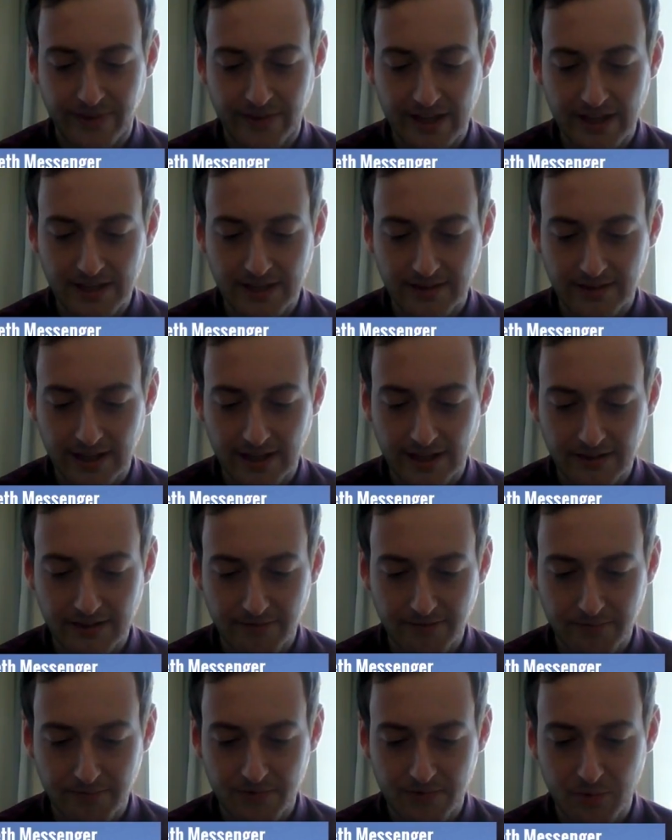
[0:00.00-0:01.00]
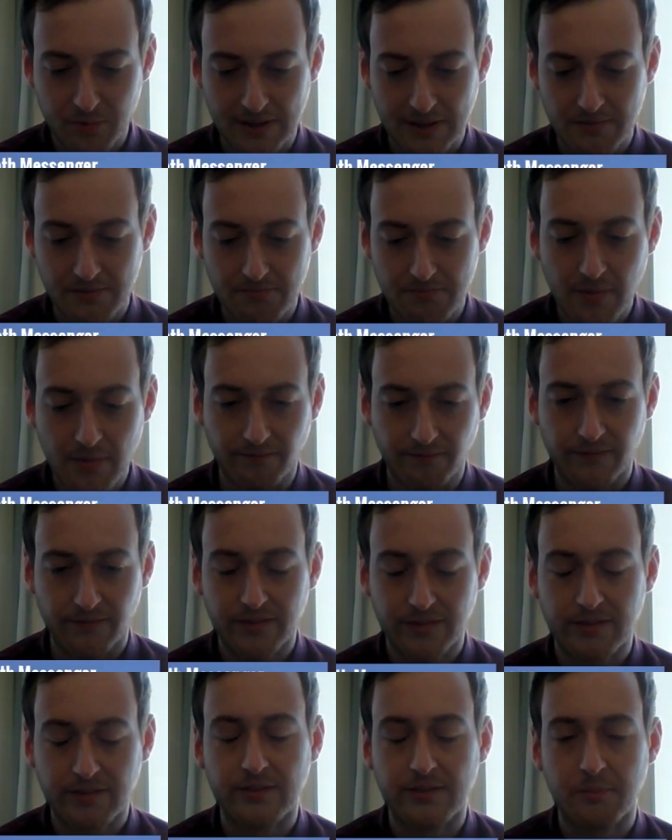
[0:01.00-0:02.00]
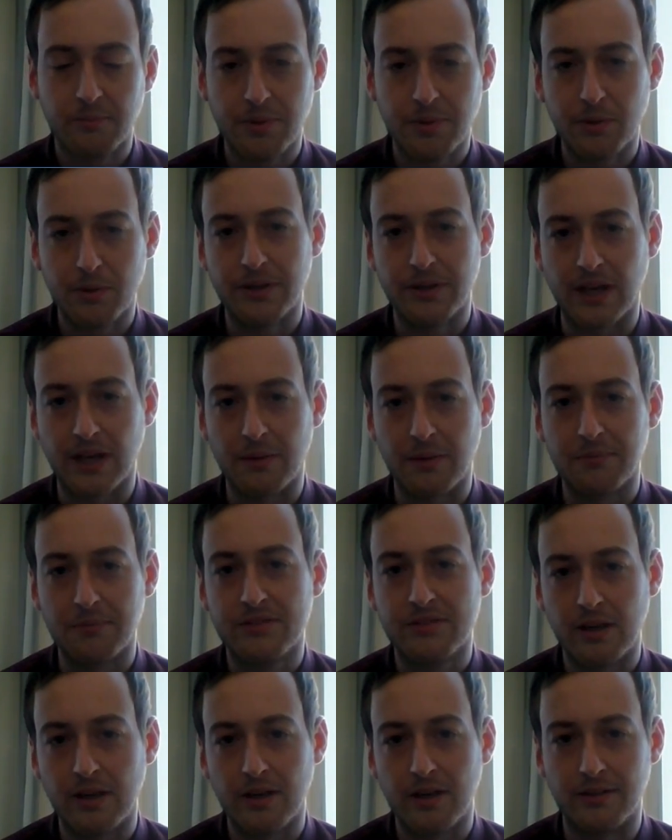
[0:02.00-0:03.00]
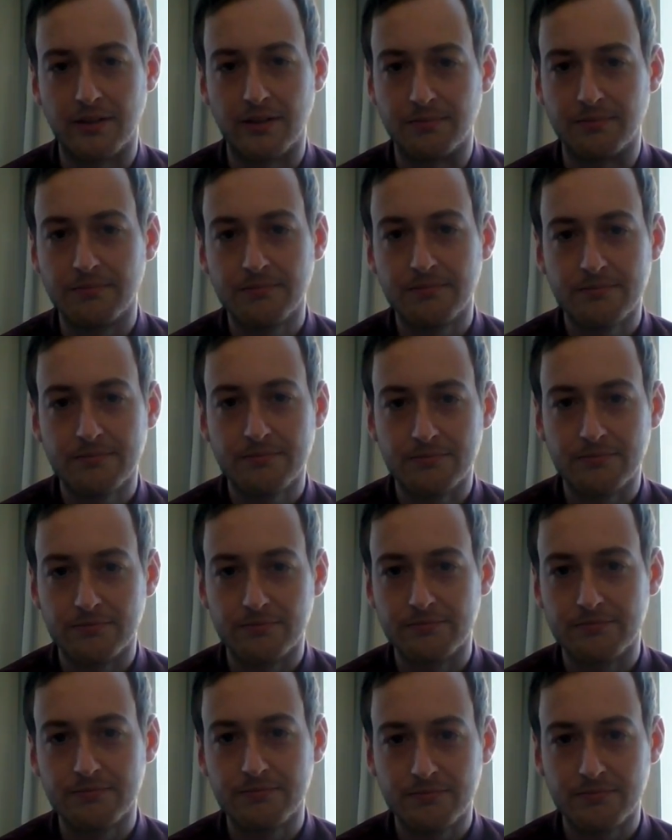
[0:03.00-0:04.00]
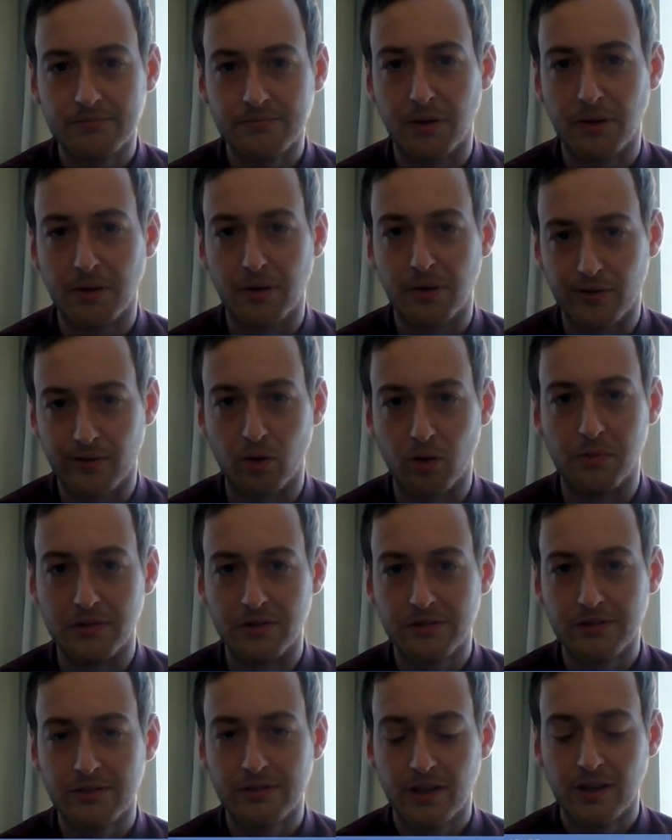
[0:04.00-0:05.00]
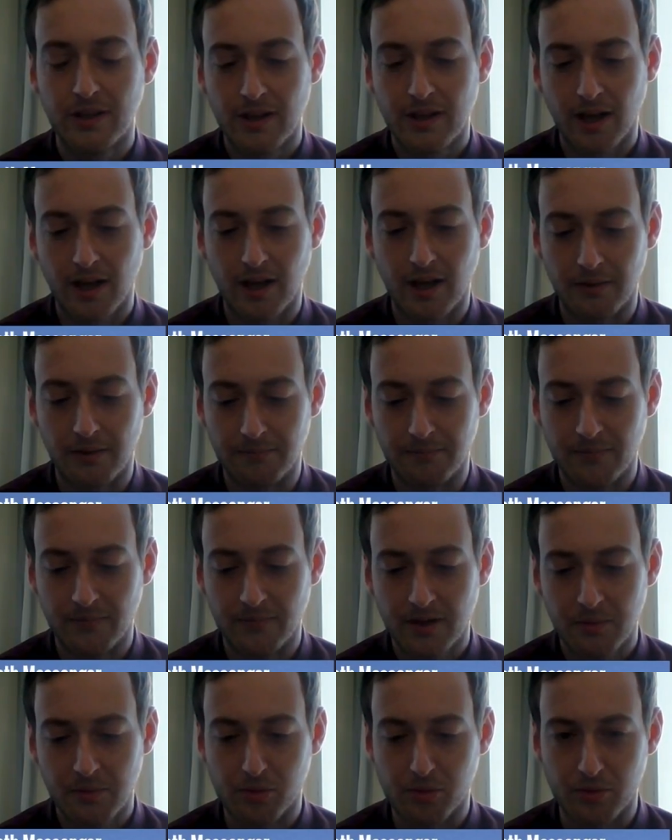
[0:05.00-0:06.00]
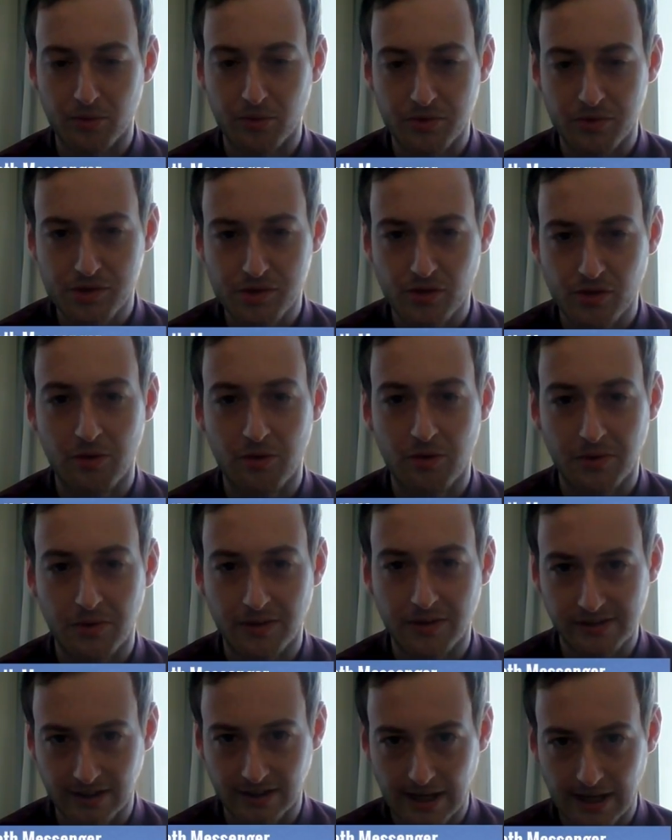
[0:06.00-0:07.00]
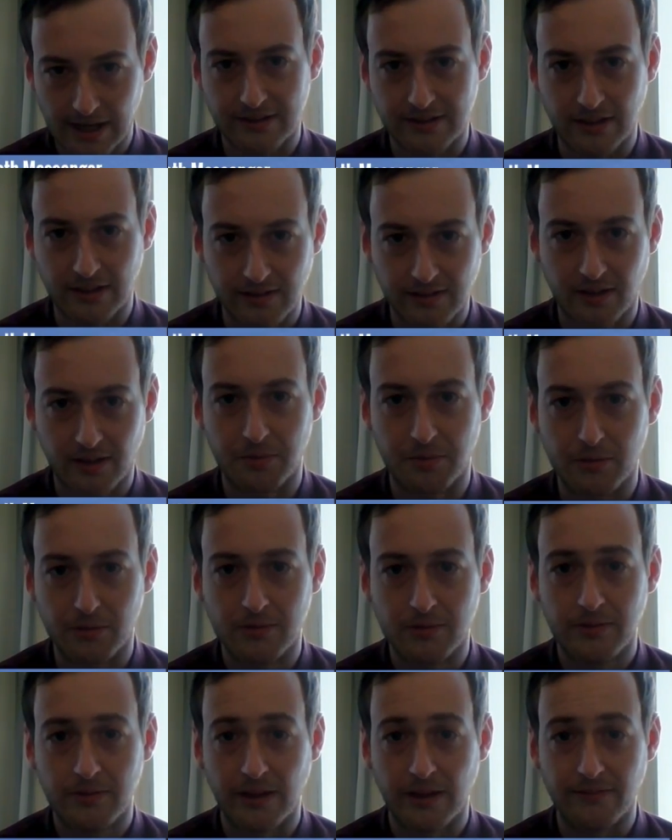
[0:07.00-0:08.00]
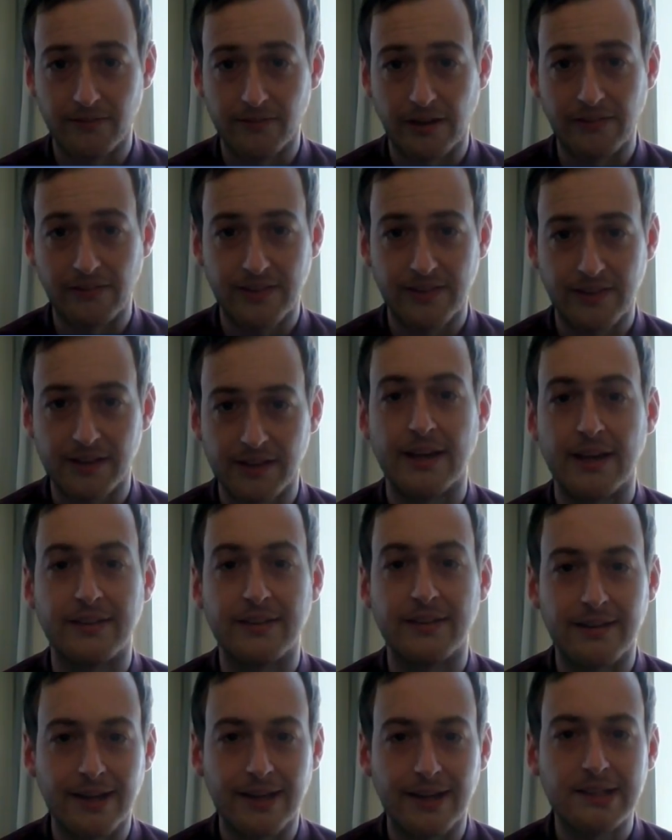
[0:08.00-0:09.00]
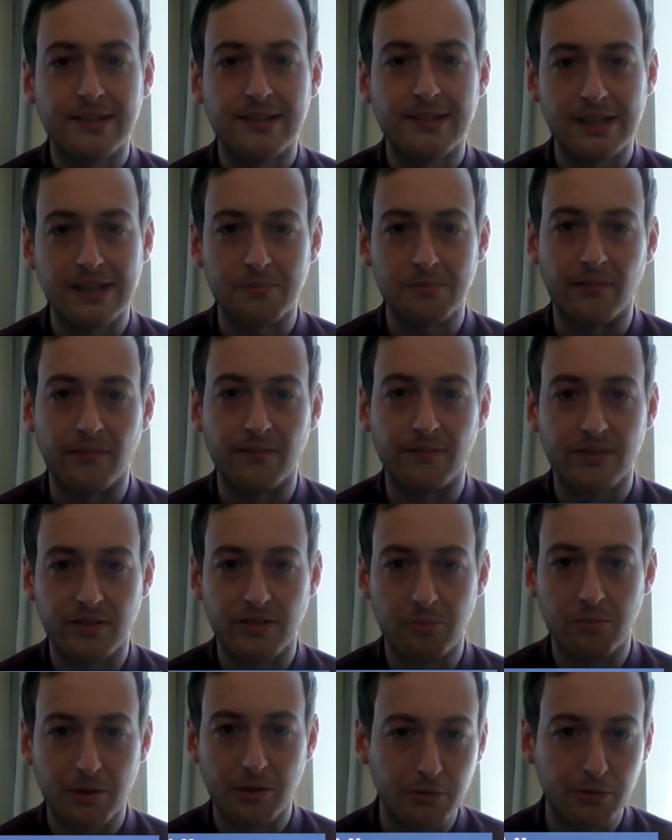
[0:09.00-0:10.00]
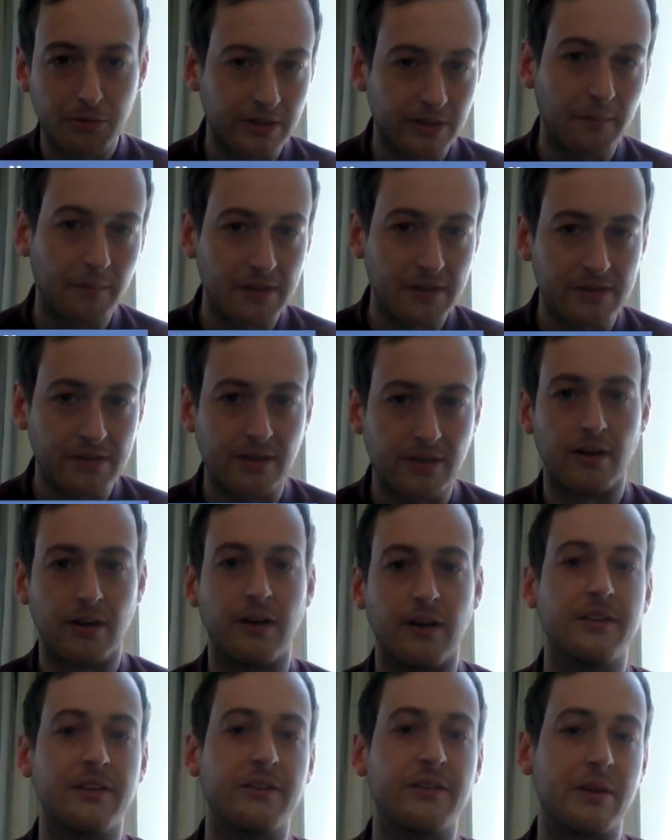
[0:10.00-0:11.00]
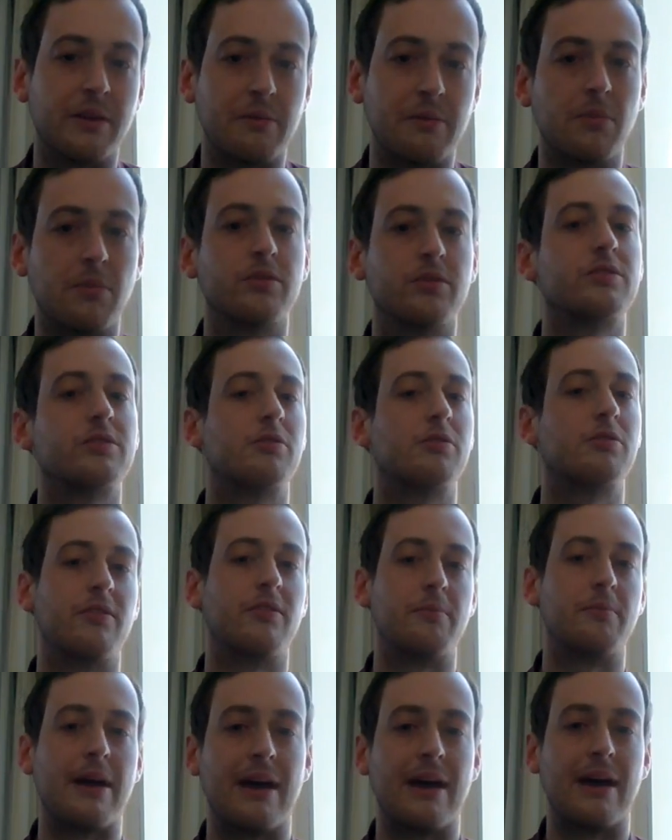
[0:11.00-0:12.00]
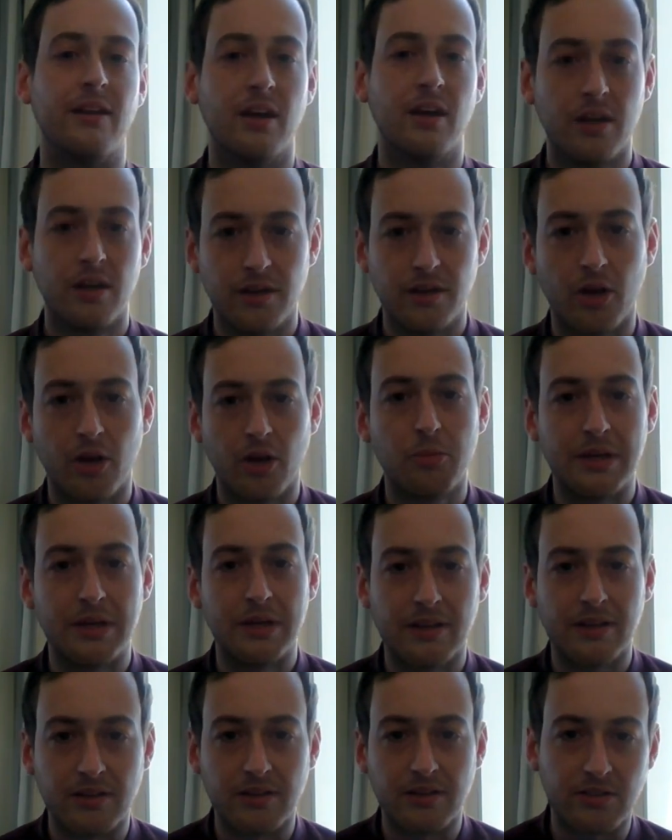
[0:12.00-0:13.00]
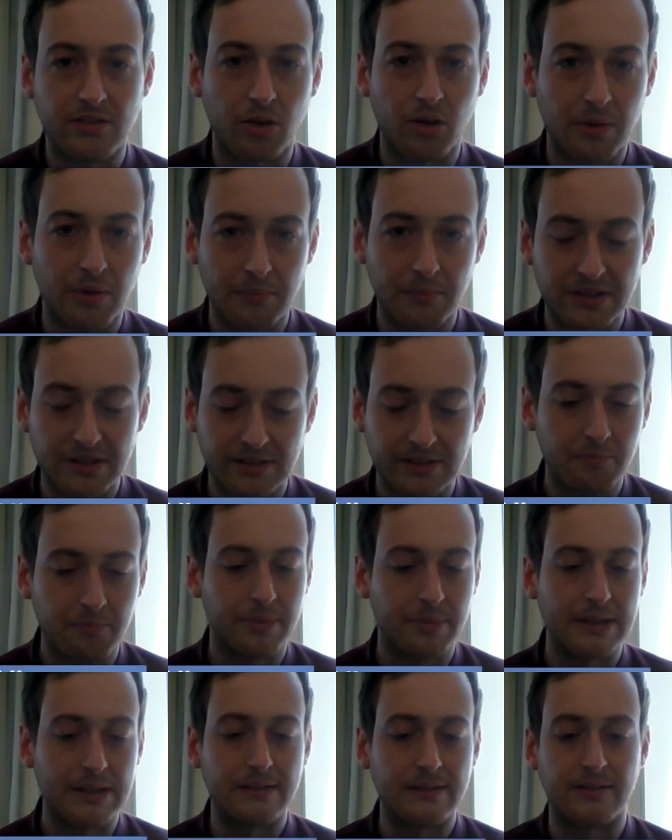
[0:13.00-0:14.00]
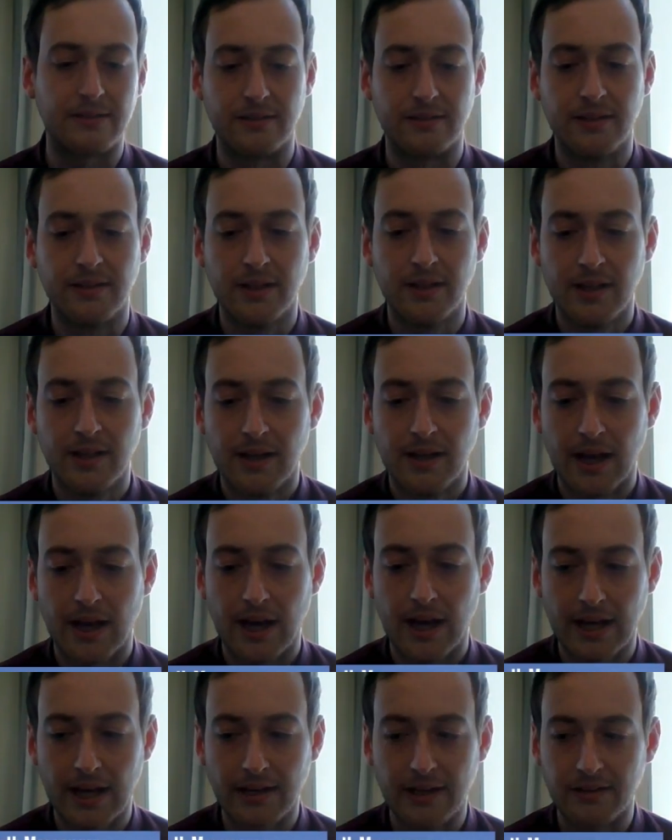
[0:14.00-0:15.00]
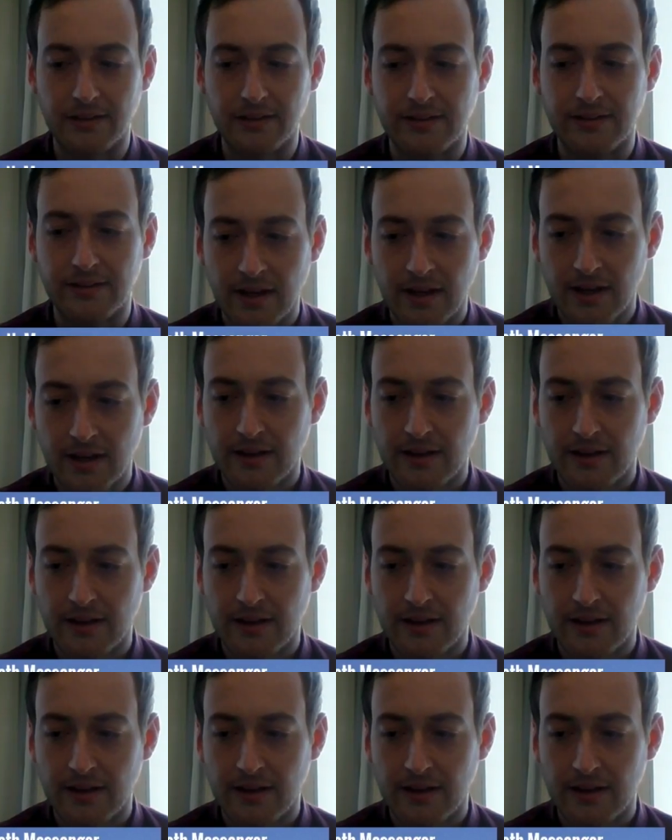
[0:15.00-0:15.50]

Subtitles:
they spent months building up certain performers. Braun Strowman is a classic example. They've dedicated 18 months to building up this guy to be a monster of a man. Nobody can stop him. He's unbeaten, and